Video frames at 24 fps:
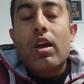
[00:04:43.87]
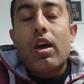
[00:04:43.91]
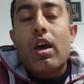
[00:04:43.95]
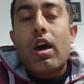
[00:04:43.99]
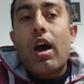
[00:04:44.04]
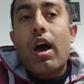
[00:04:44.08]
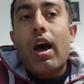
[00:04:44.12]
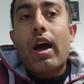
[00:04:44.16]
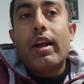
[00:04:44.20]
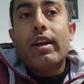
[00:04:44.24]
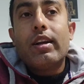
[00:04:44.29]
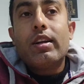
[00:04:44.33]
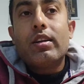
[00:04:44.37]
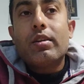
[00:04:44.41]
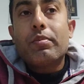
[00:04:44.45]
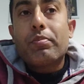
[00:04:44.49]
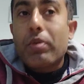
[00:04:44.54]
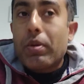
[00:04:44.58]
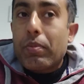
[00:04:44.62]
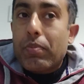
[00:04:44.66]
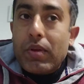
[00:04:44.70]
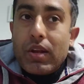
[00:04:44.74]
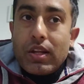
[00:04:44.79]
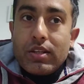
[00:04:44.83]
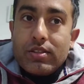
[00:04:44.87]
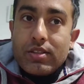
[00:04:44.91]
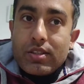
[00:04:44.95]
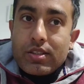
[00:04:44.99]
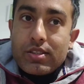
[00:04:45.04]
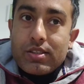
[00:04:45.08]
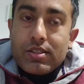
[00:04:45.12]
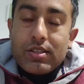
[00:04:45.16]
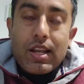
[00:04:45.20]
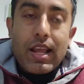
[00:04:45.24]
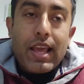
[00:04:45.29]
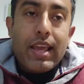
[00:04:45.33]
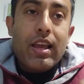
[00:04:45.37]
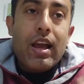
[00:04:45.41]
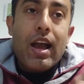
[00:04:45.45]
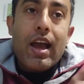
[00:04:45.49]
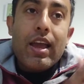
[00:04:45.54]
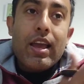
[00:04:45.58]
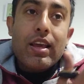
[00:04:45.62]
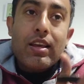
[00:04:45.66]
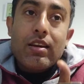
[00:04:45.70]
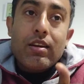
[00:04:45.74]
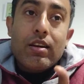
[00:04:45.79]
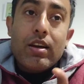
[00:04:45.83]
And people are just like
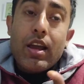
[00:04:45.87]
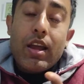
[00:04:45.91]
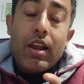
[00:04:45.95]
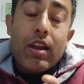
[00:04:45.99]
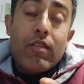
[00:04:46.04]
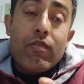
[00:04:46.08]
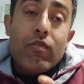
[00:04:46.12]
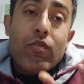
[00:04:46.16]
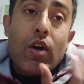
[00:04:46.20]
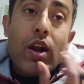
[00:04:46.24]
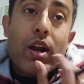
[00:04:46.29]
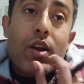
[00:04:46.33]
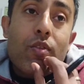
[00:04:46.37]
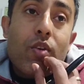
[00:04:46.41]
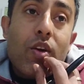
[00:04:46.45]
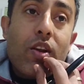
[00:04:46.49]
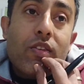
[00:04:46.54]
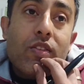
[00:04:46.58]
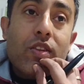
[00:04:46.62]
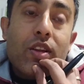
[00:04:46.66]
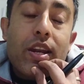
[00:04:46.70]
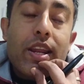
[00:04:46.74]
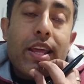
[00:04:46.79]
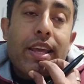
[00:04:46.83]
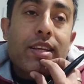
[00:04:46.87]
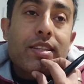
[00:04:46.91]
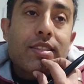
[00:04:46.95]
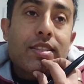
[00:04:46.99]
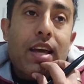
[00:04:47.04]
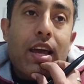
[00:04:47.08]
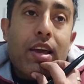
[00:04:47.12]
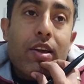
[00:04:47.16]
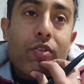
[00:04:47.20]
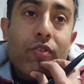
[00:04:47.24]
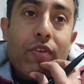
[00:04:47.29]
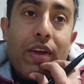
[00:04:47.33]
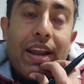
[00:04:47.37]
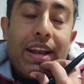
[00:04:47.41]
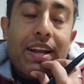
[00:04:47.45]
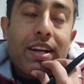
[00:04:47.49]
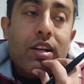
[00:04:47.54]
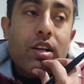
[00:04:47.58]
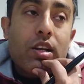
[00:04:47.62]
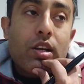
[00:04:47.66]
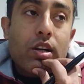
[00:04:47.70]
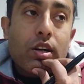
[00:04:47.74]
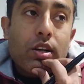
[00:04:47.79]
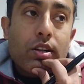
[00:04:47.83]
one of the days I went